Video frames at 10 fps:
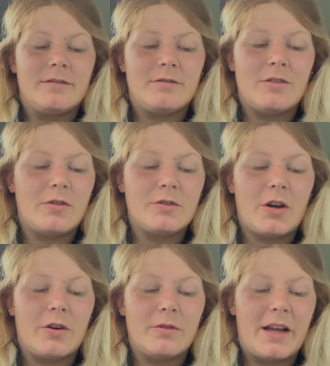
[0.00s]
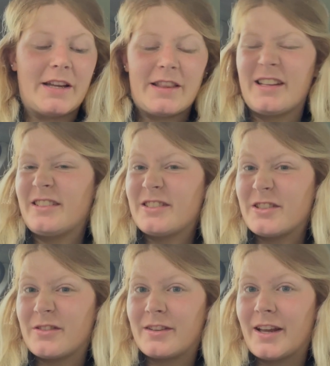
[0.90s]
not anything to
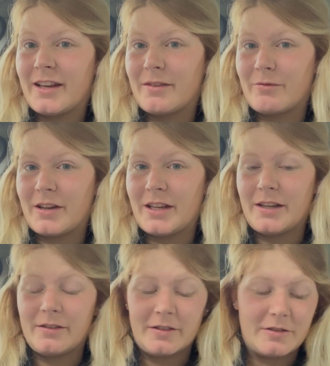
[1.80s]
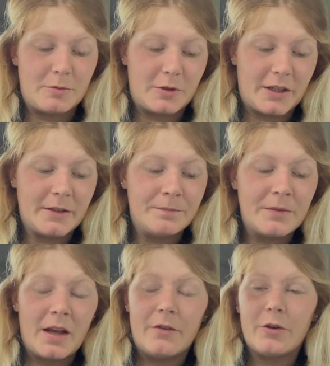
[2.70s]
do with getting him ready this morning.
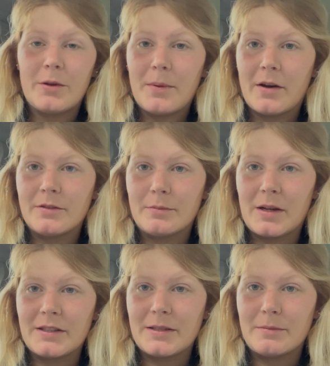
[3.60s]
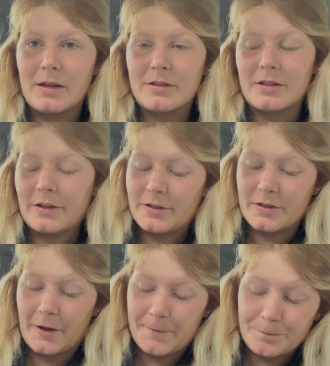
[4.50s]
I've already bathed and plaited him last night,
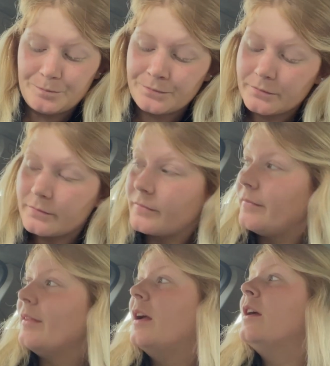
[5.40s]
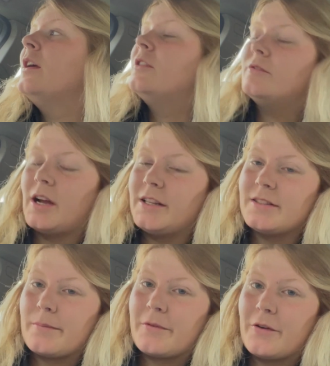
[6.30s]
so right,
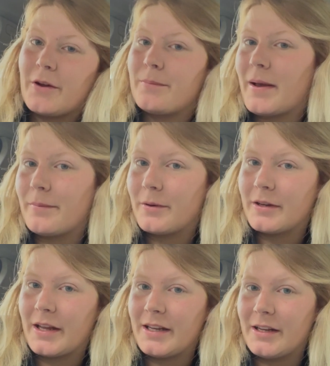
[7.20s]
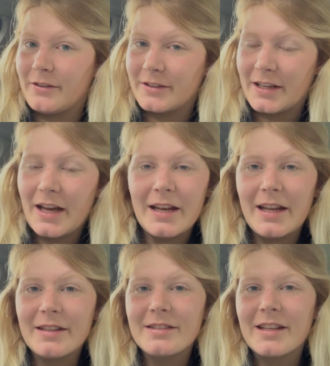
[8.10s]
before I babble on any longer,
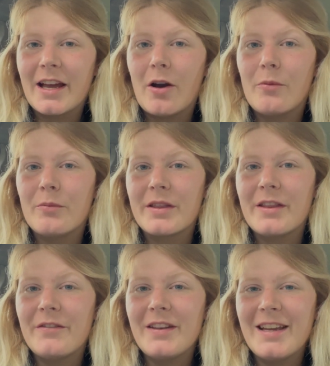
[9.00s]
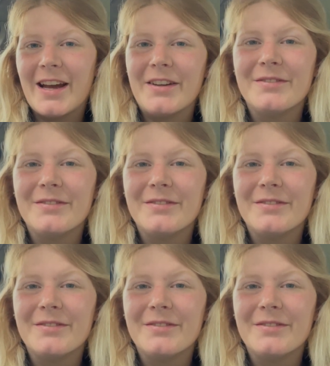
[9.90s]
let's get on with the video.